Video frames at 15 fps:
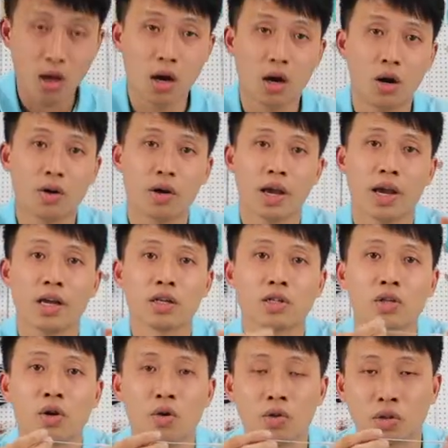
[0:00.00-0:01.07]
Okay,
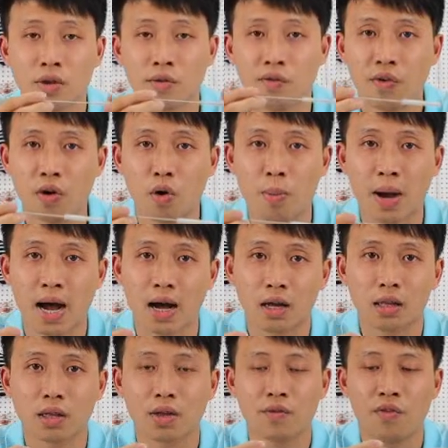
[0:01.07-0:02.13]
so the four
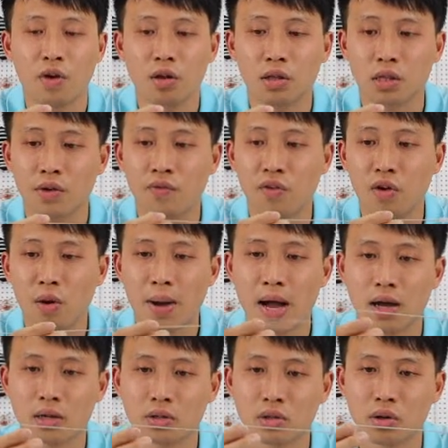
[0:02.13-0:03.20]

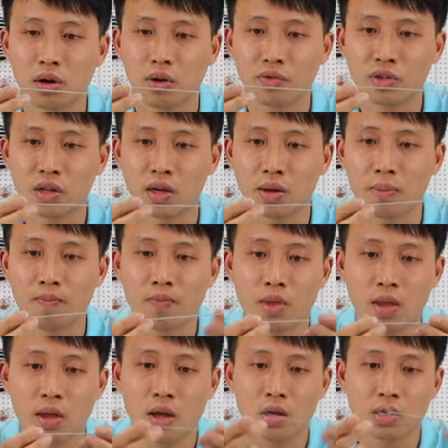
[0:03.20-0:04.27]
parts of the
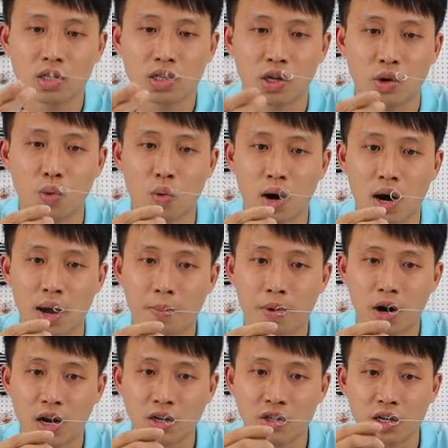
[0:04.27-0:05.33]
steel wire
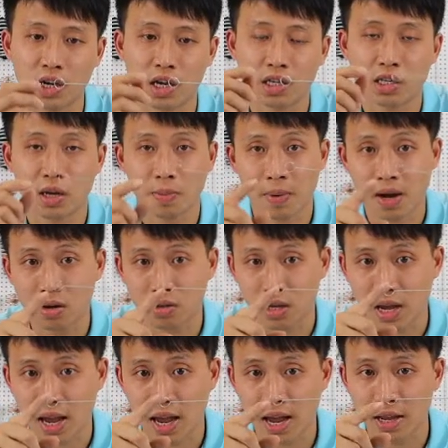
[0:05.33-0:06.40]
brush is about the
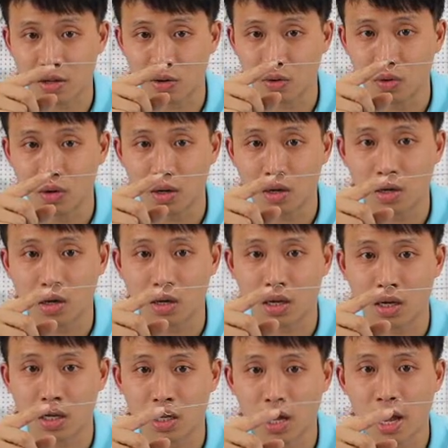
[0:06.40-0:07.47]
handle
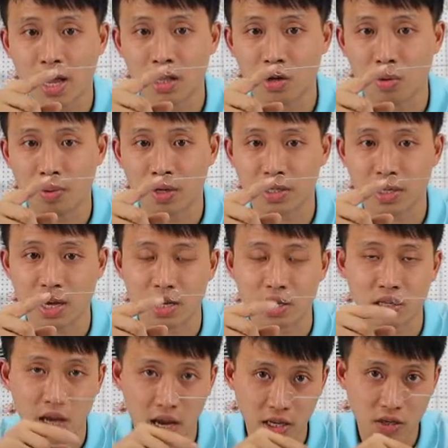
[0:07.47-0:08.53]
process.
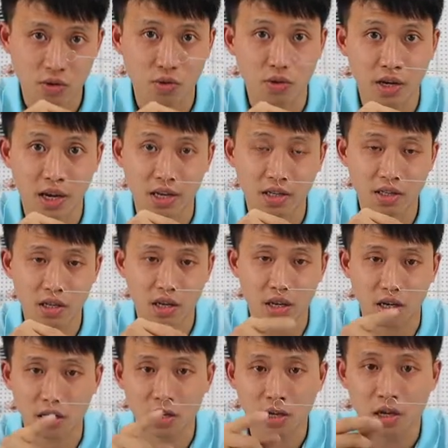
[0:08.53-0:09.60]
As you can
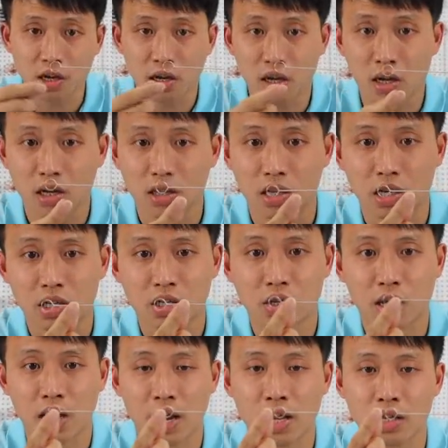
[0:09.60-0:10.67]
see, this
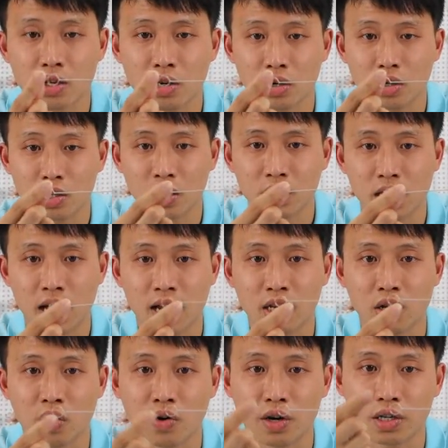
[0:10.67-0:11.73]

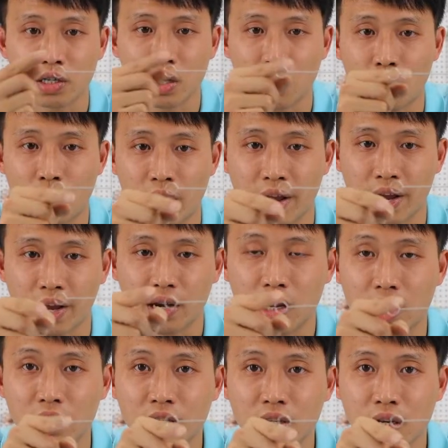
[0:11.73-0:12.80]
handle is a ring,
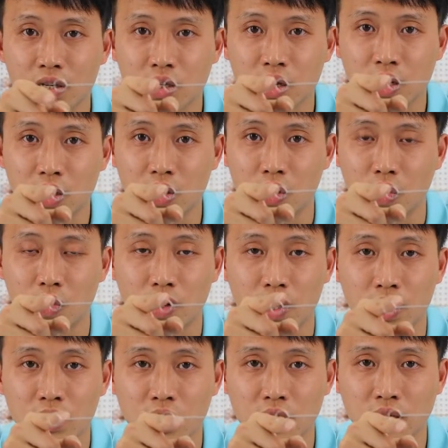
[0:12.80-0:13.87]
it's a circle,
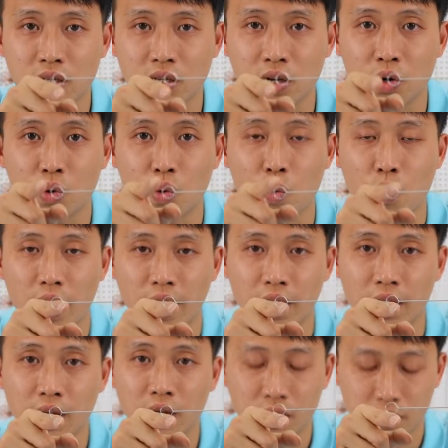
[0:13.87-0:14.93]
it's a steel ring.